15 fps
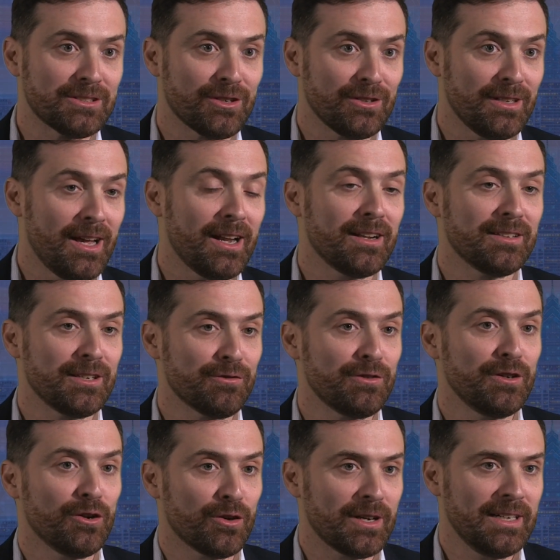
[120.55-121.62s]
There are a lot of
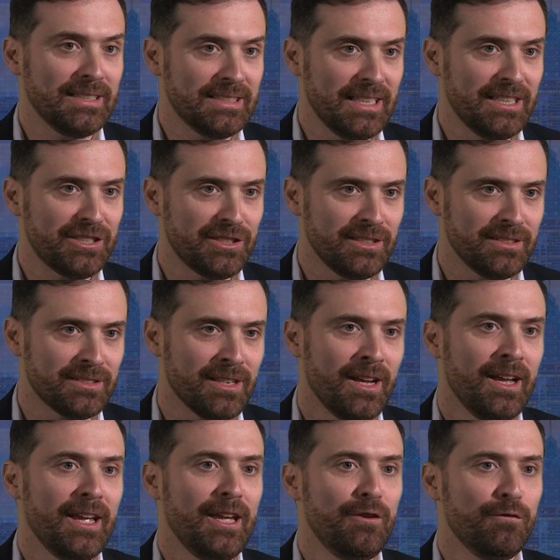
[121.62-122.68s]
different organizations
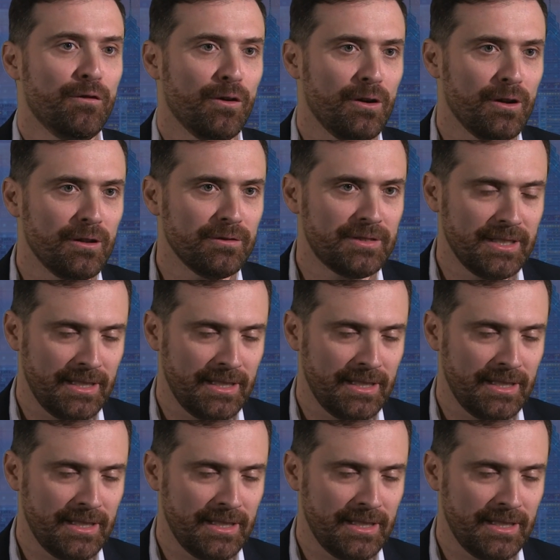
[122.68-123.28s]
involved